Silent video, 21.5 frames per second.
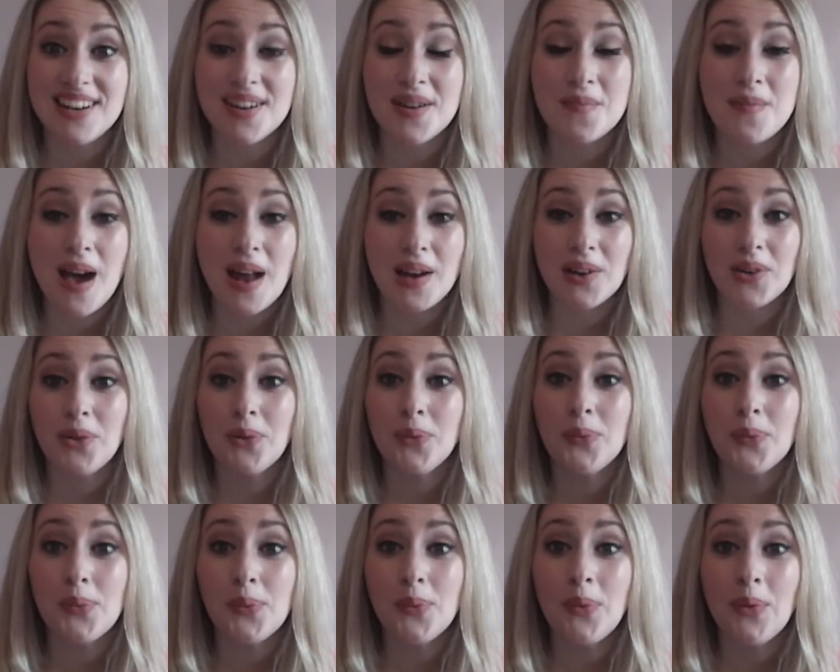no matter
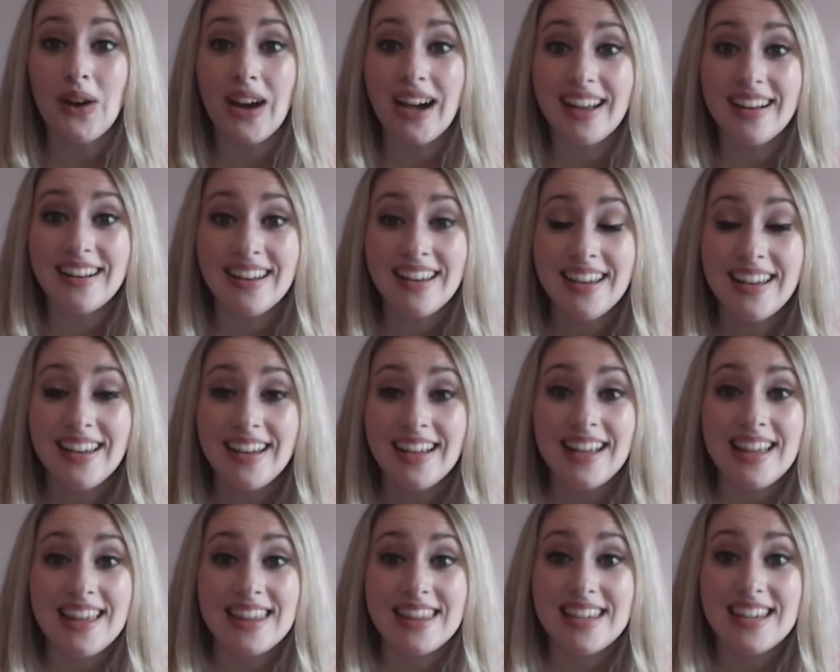what
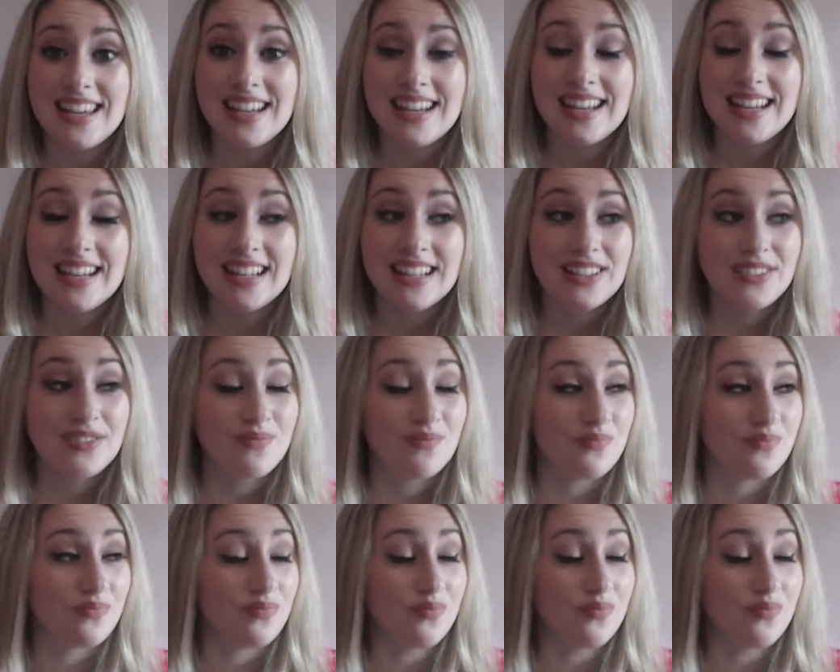the